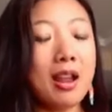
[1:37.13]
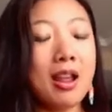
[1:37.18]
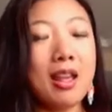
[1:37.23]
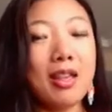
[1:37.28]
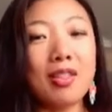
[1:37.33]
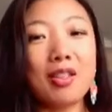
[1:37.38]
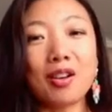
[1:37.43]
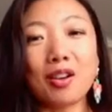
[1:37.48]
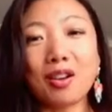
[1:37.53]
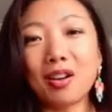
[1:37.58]

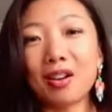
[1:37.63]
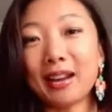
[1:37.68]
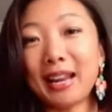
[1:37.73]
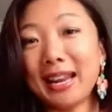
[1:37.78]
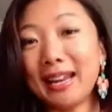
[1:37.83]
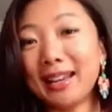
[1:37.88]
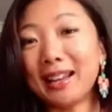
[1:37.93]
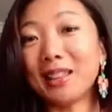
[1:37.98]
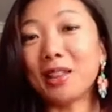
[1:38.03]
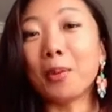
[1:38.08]
They're
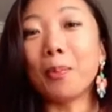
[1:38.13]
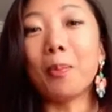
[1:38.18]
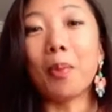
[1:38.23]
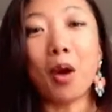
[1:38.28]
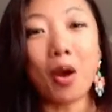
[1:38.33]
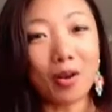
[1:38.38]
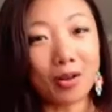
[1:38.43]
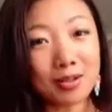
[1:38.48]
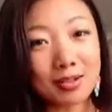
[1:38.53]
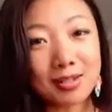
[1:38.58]
hitting the
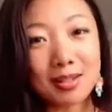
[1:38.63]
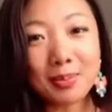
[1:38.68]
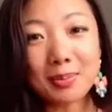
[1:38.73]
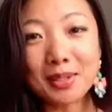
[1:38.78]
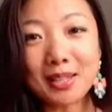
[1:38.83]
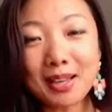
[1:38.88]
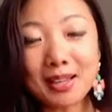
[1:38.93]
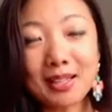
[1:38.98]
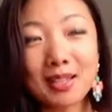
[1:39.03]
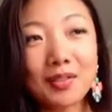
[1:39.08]
bars
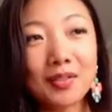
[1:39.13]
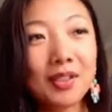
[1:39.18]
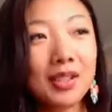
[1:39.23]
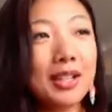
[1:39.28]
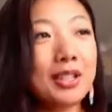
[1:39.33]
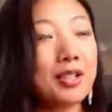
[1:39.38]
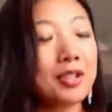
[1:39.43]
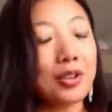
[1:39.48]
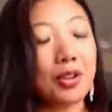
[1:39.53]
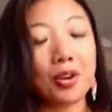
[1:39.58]
obsessively,
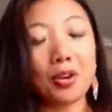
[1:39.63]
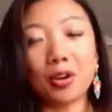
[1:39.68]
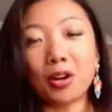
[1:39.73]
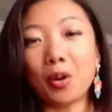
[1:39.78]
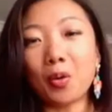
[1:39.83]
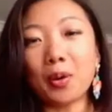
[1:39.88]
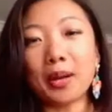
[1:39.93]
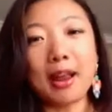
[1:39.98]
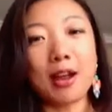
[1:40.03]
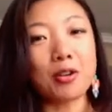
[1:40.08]
so you're
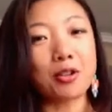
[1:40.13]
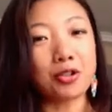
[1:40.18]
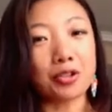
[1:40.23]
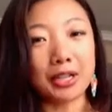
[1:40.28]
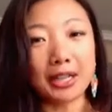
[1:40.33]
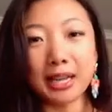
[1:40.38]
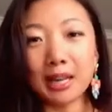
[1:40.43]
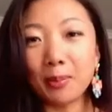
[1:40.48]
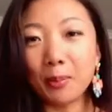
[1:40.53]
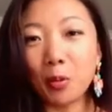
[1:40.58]
going out
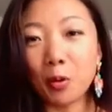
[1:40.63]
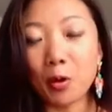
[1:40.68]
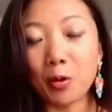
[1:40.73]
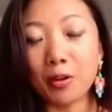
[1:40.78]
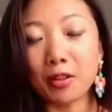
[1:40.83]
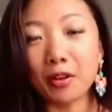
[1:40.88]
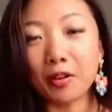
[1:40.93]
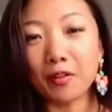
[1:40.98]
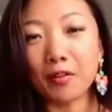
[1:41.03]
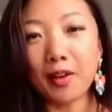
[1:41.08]
drinking more with
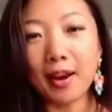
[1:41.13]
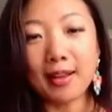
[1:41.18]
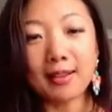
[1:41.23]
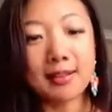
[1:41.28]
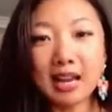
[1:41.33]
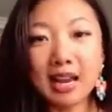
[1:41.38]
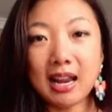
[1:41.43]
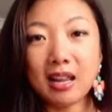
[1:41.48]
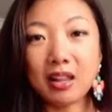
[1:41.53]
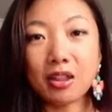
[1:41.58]
your friends.
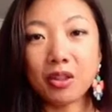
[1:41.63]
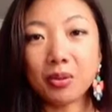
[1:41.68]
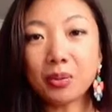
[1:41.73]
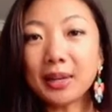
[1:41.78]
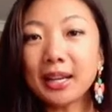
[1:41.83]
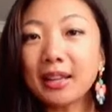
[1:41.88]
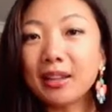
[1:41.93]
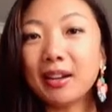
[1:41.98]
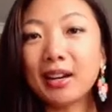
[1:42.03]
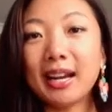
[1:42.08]
And
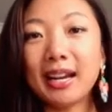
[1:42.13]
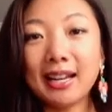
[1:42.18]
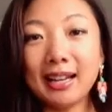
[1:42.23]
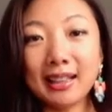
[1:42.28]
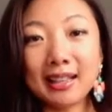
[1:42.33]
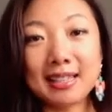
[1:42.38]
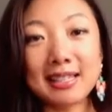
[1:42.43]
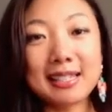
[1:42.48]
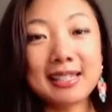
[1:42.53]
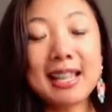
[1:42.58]
3, they're hitting
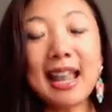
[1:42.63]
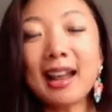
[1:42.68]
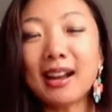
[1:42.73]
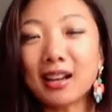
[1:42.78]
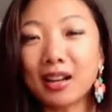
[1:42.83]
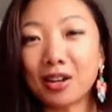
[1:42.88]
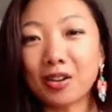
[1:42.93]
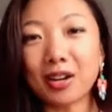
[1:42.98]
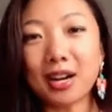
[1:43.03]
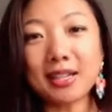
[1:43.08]
the sack
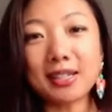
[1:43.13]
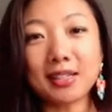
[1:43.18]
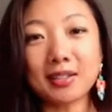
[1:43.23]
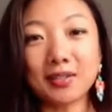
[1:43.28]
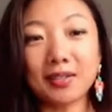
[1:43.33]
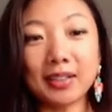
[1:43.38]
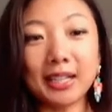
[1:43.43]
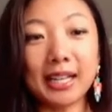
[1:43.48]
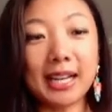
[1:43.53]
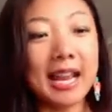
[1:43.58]

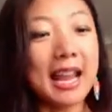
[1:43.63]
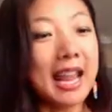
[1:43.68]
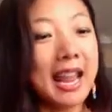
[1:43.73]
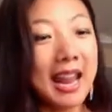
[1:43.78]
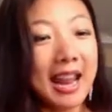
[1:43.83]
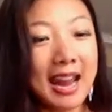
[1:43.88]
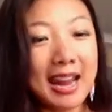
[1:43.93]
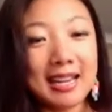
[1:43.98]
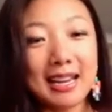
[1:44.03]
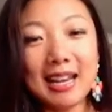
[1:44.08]
aggressively.
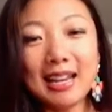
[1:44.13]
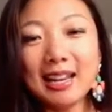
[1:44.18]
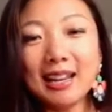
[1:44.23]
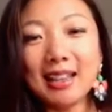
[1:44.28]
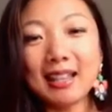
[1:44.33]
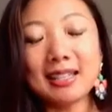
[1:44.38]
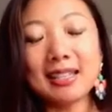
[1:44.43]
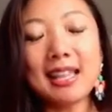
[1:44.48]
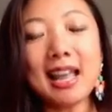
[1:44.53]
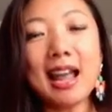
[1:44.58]
And hitting the
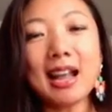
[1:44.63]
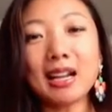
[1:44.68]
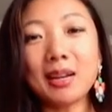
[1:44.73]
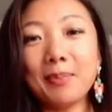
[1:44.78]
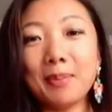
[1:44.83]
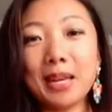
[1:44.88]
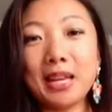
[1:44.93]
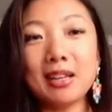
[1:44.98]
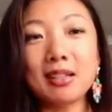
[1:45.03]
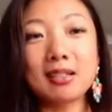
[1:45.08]
sack
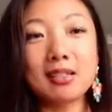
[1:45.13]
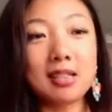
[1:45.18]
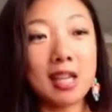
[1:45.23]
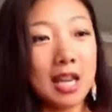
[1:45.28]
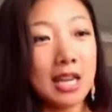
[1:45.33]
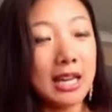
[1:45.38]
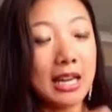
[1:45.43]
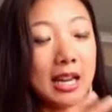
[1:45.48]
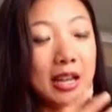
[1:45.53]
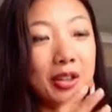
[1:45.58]
means
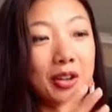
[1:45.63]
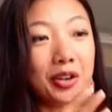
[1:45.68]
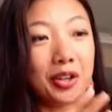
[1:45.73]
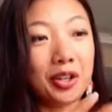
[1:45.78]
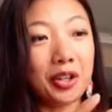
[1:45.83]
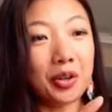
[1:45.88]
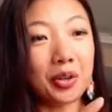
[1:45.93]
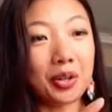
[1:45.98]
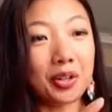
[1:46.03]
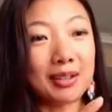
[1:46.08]
either
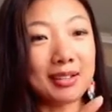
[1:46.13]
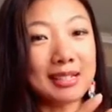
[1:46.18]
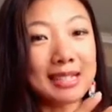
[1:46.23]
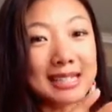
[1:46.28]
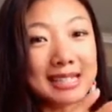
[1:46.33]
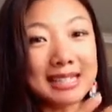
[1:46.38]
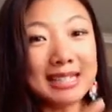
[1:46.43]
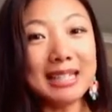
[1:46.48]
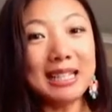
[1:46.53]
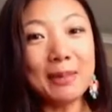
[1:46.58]
you're
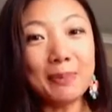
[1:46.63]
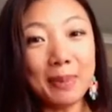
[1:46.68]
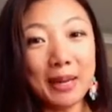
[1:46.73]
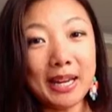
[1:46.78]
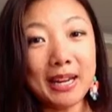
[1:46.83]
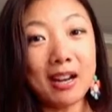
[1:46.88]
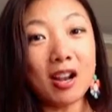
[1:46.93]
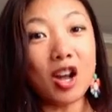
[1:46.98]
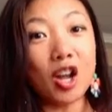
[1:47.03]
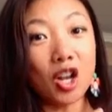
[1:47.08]

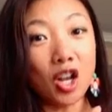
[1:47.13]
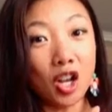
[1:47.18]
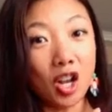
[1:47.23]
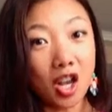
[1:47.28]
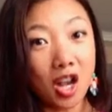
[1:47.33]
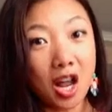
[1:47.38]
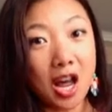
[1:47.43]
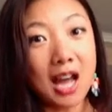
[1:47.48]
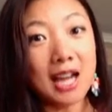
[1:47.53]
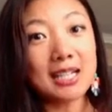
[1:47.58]
sleeping a
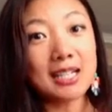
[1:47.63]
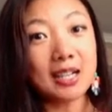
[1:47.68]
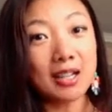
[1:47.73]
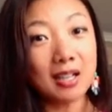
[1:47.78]
lot,